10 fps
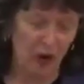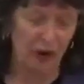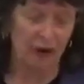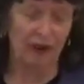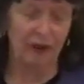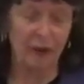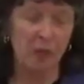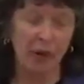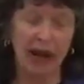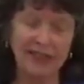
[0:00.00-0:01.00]
on
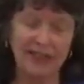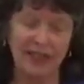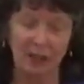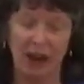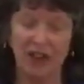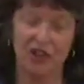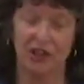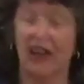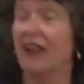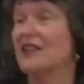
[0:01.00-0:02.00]
practicing
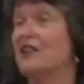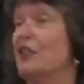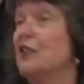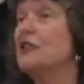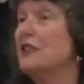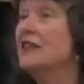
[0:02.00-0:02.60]
martial arts versus